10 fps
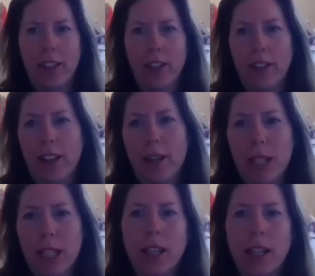you,
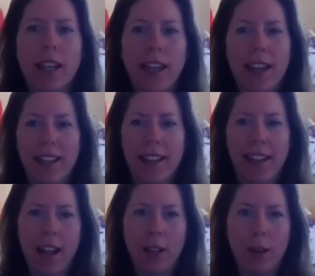Emily, and
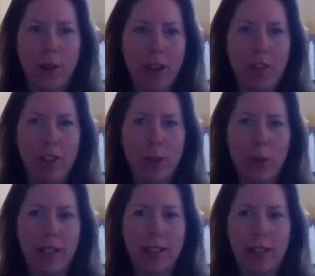hello,
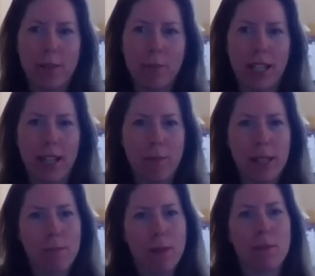everyone. My name
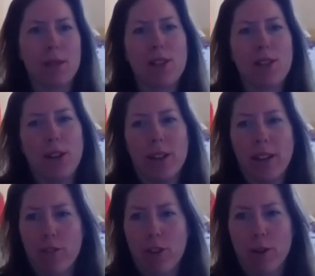is Pip Stone
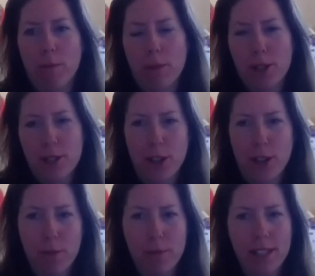from
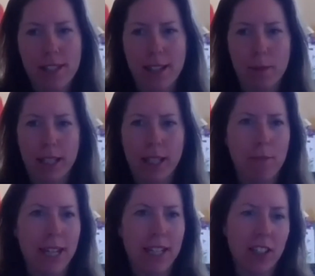BlueScope, Sustainability
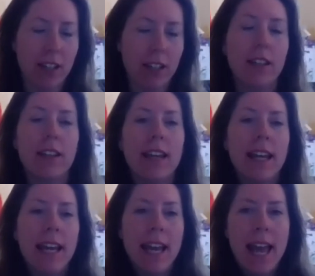Manager.
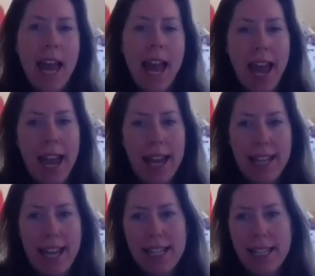And
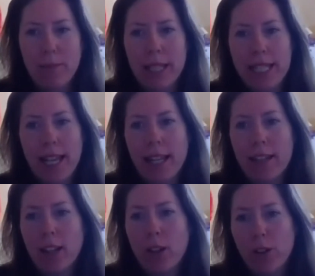as Emily
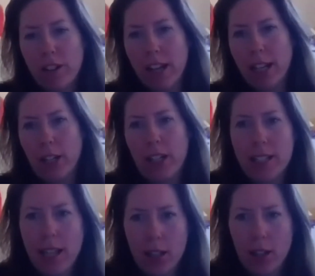said, Laura and I are going
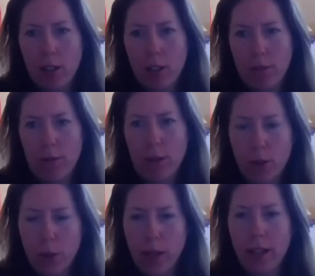to take you
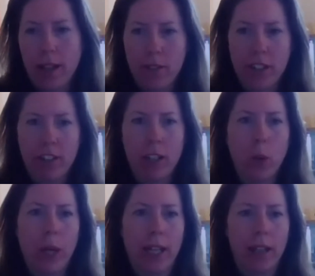through a very
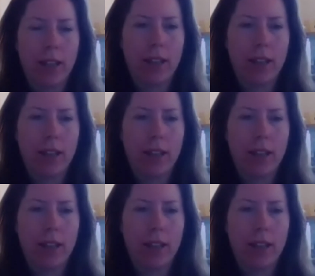quick